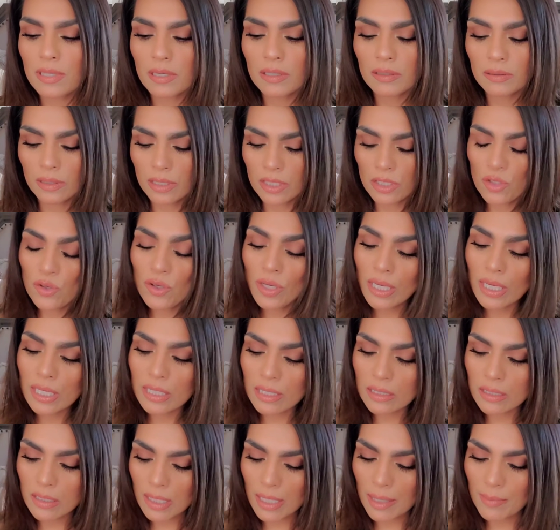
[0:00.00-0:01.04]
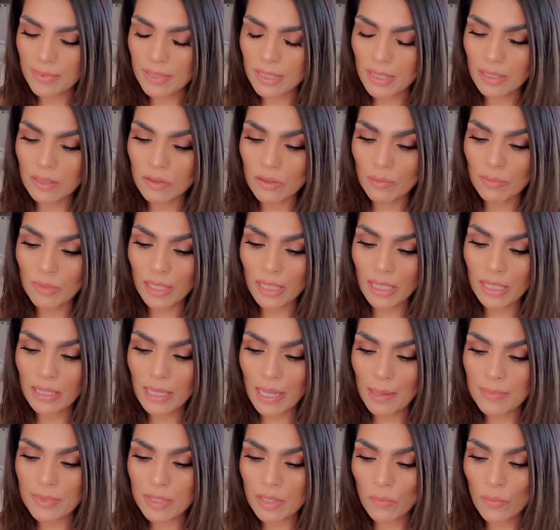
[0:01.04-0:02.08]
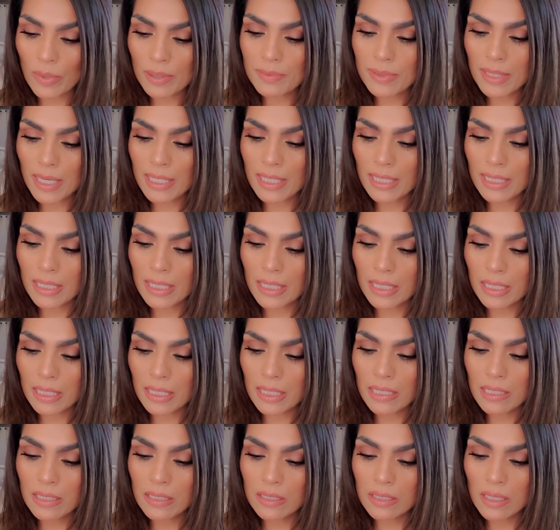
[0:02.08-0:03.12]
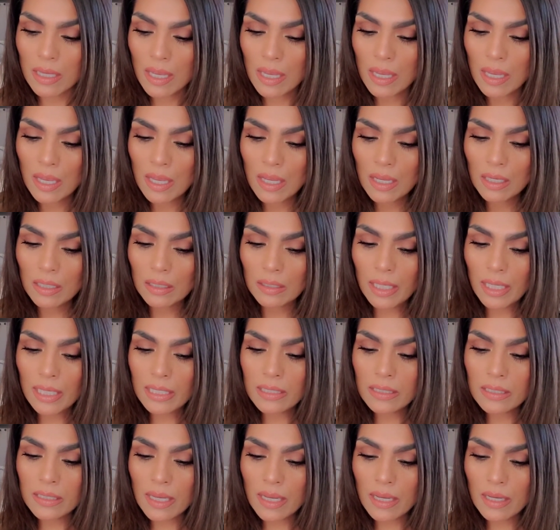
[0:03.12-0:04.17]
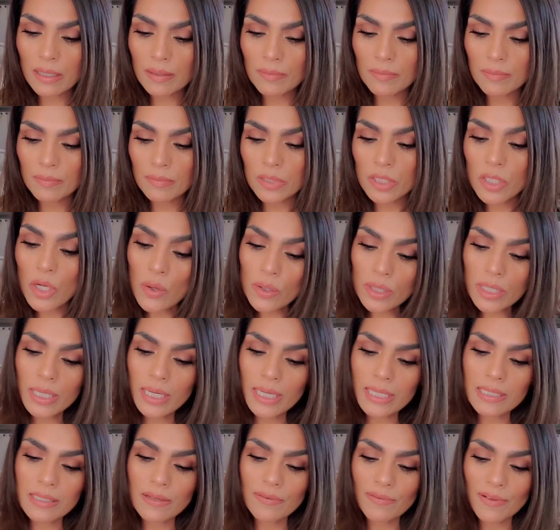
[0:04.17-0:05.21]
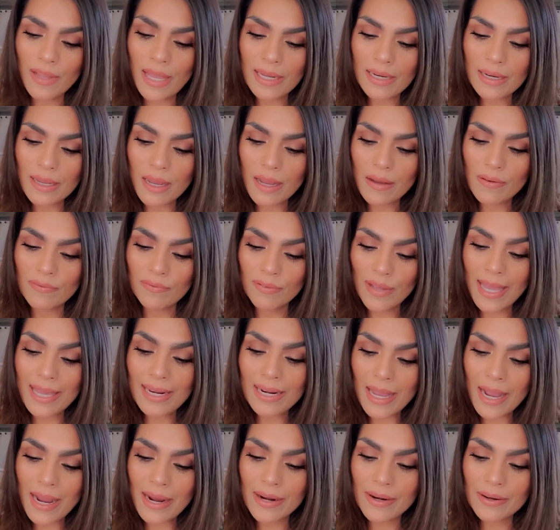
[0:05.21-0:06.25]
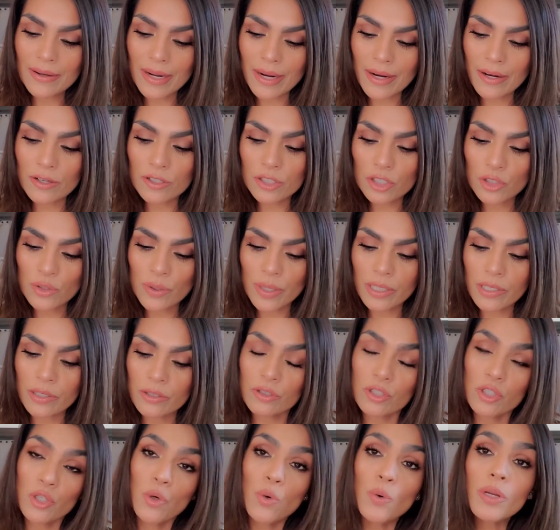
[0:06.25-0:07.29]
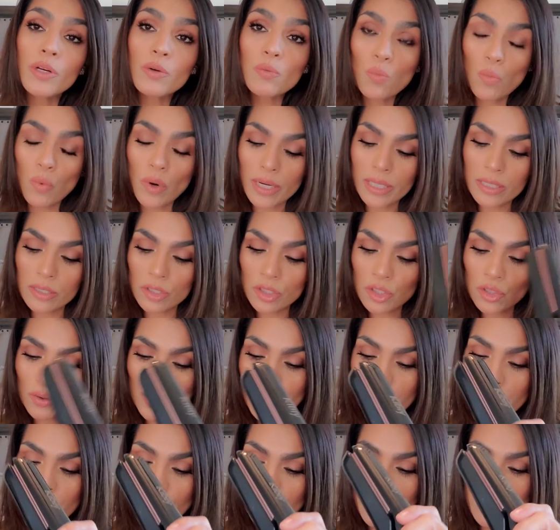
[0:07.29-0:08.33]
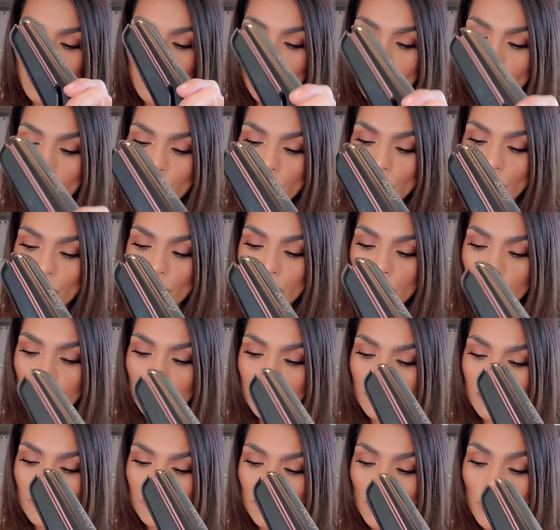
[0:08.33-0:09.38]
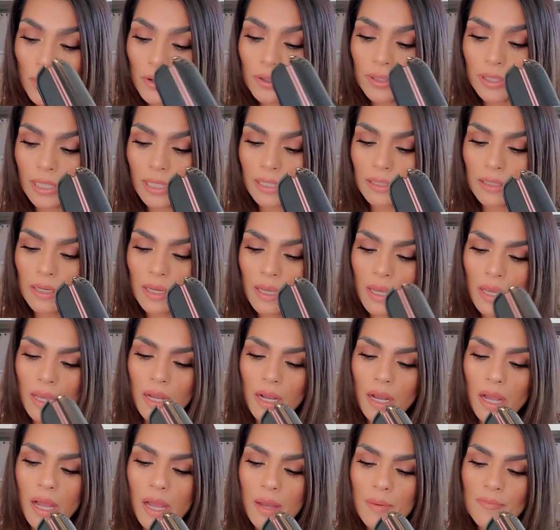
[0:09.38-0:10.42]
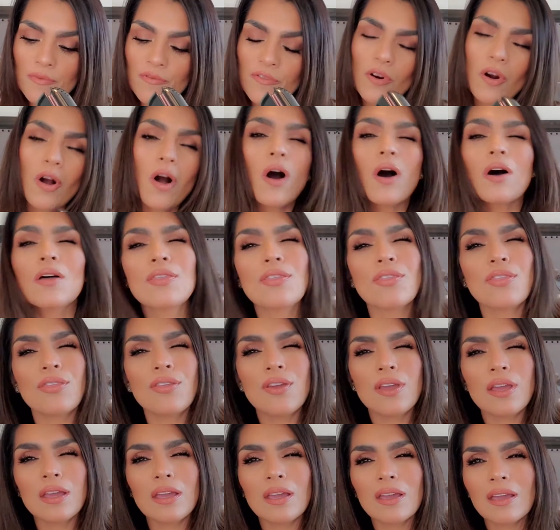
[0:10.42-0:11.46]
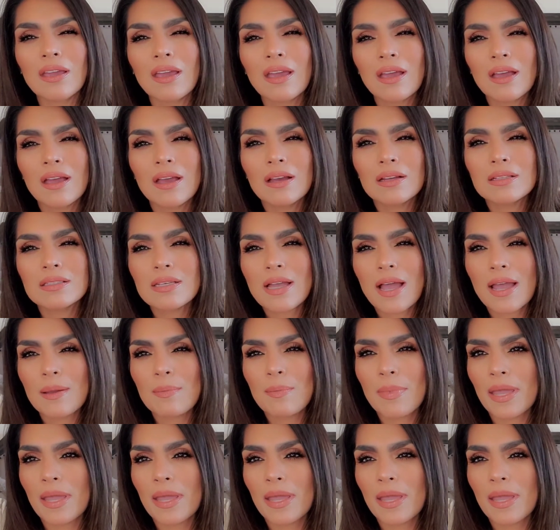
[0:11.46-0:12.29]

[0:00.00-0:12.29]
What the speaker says: because you can get this on Amazon. So I'm looking at the Amazon website, and it's noted as a flat iron hair straightener, 2-in-1 straightener and curling for all thick type